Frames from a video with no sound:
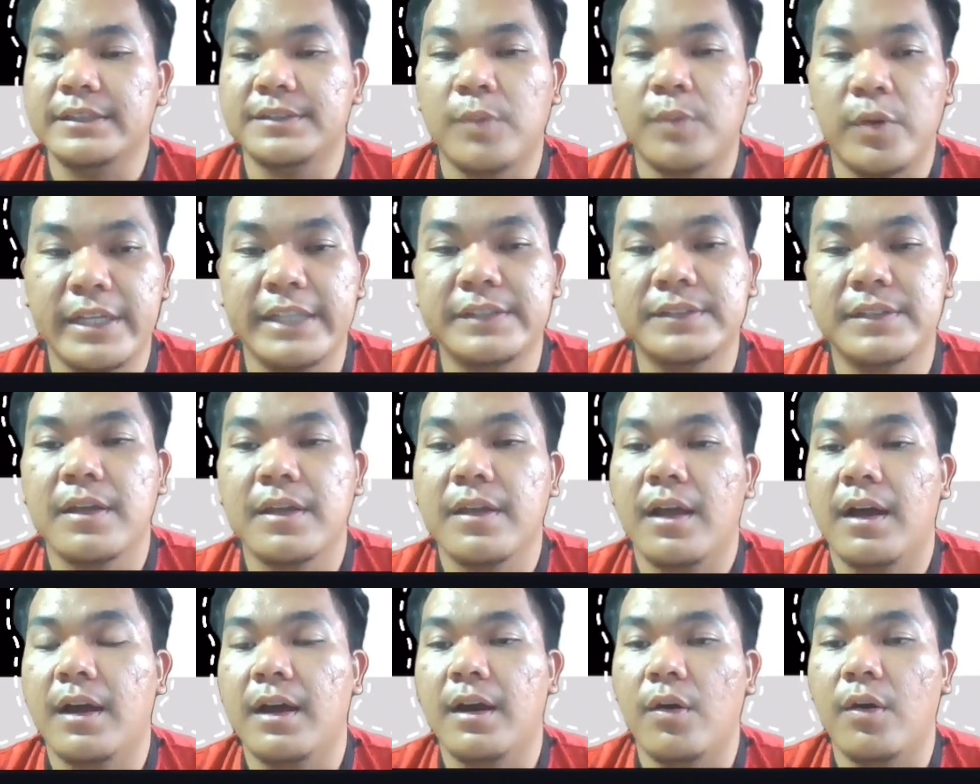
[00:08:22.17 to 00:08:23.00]
bodies
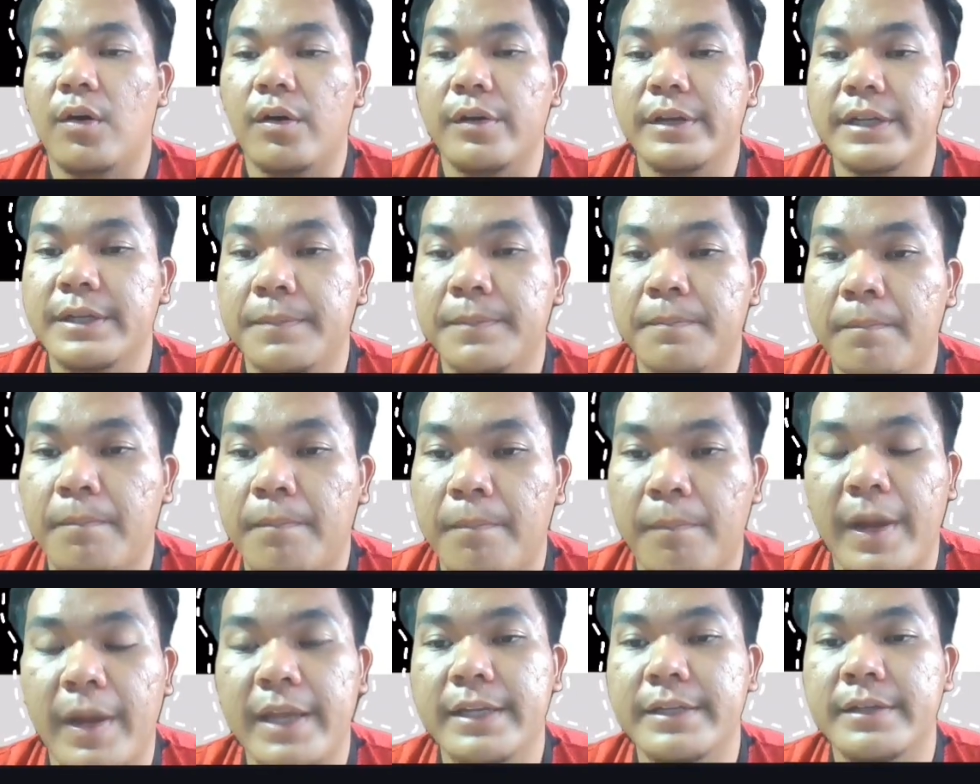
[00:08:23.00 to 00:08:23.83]
or the
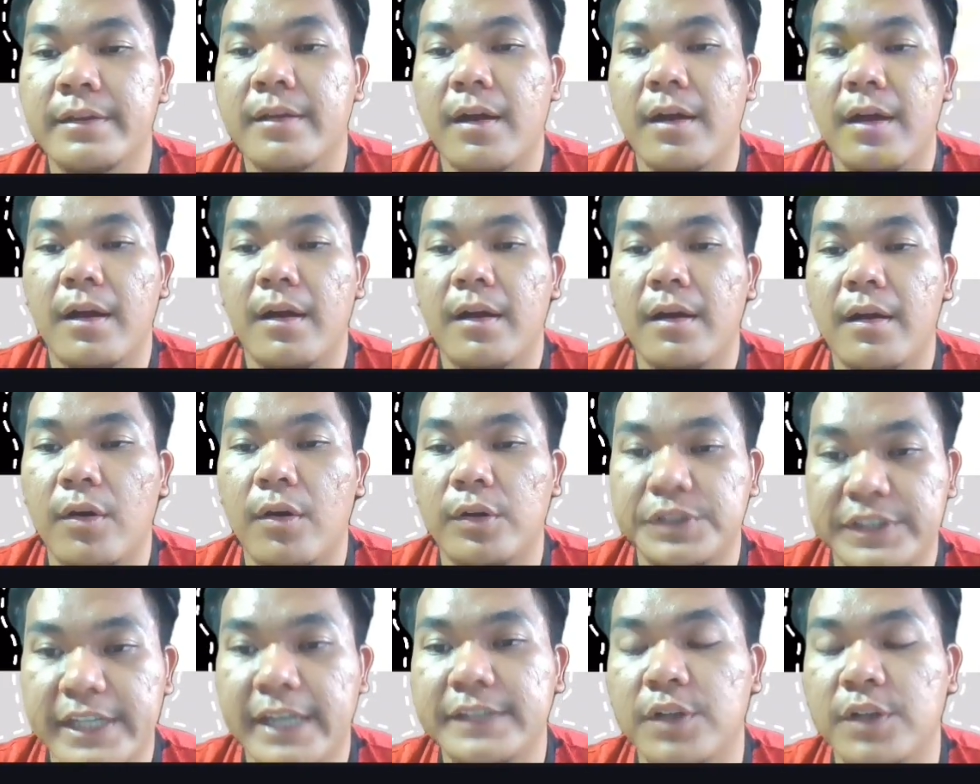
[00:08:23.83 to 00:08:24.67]
island or
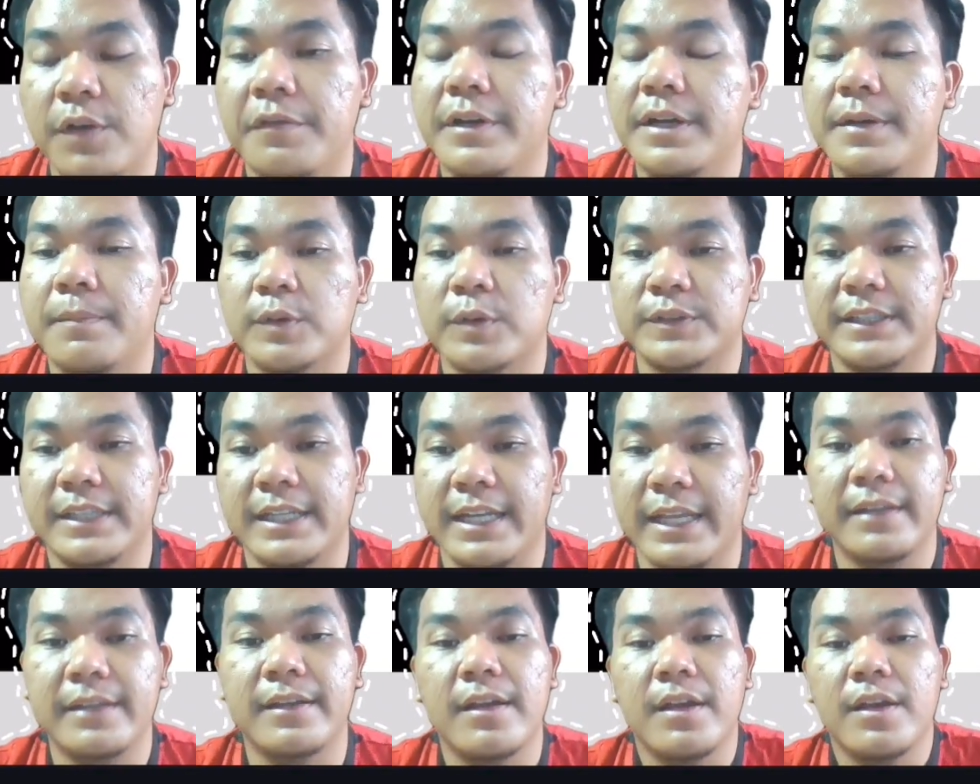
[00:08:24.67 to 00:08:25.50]
shanks of the prosthetic
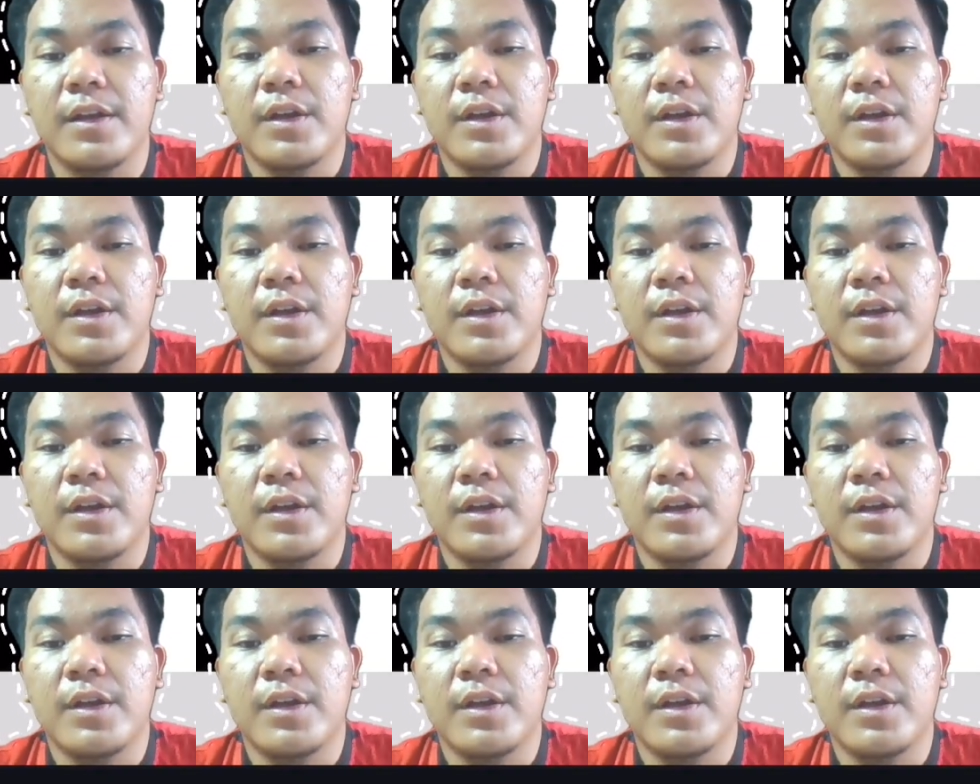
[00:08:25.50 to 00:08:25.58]
leg,